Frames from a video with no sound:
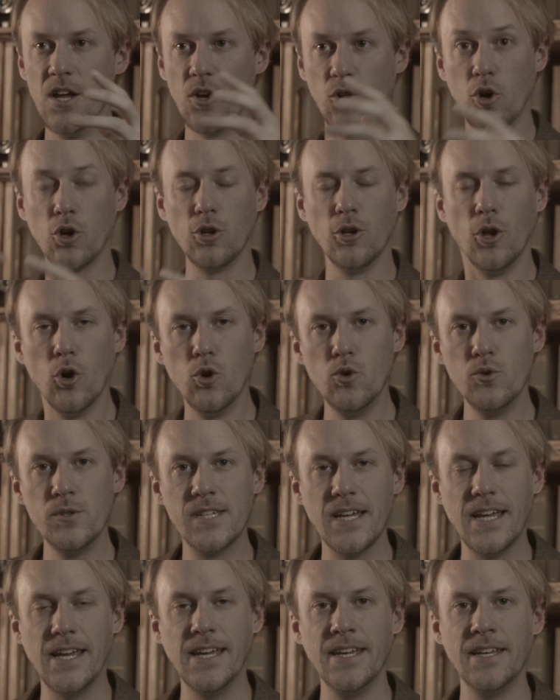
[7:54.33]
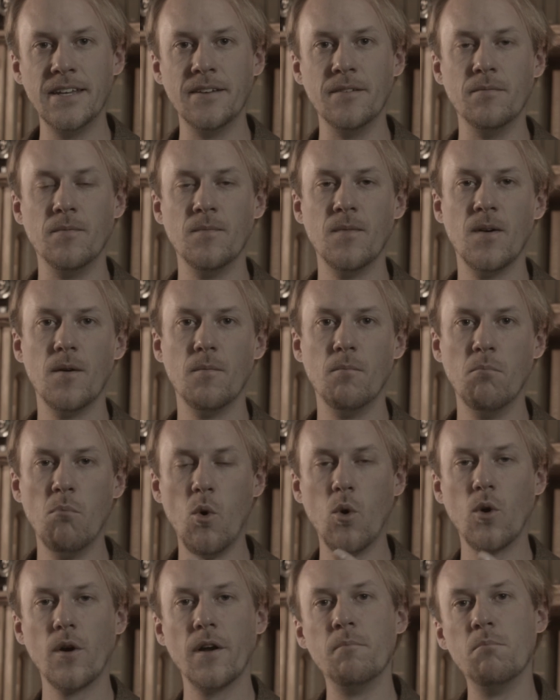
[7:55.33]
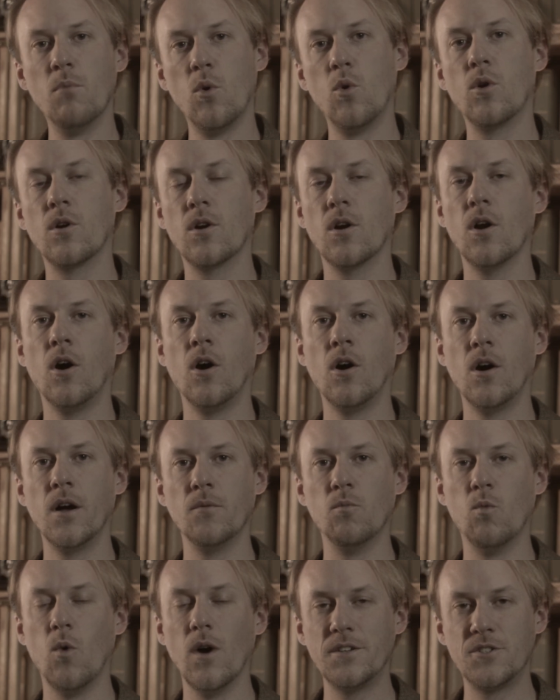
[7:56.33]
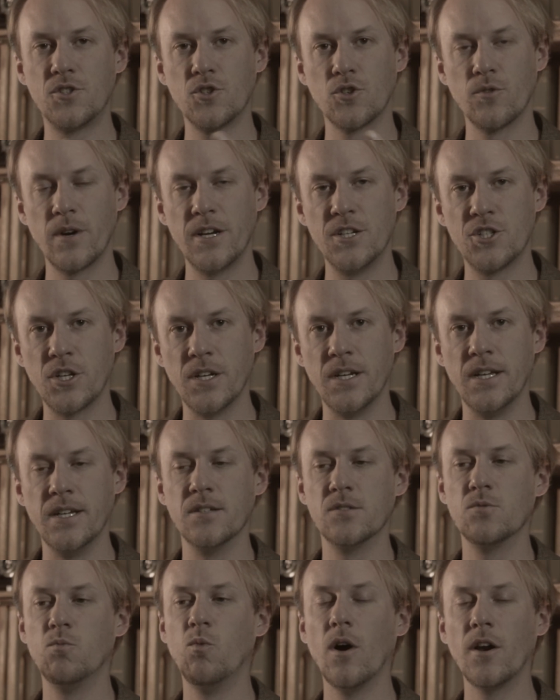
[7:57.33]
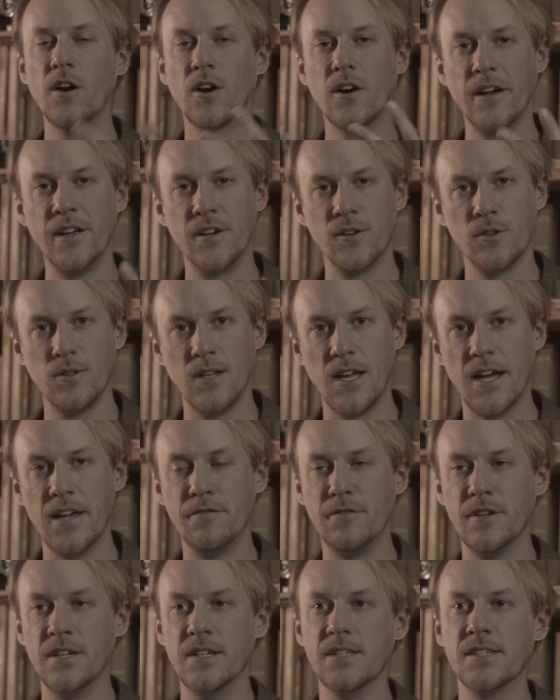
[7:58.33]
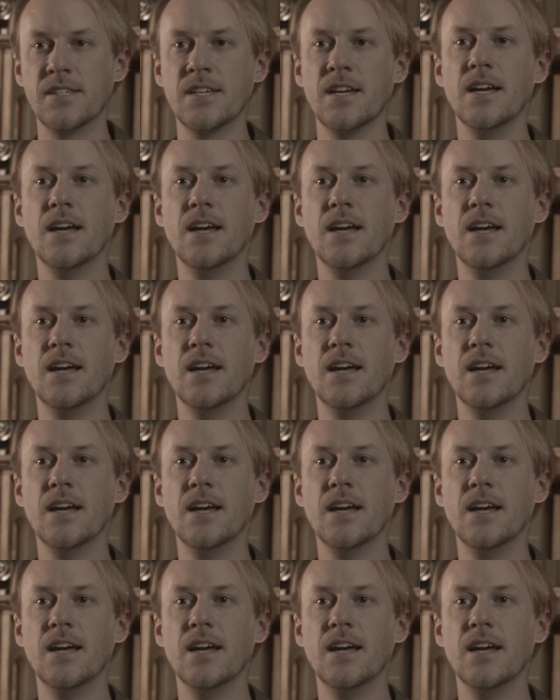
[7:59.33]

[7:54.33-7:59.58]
close in more and more on what duration is, what our inner life is,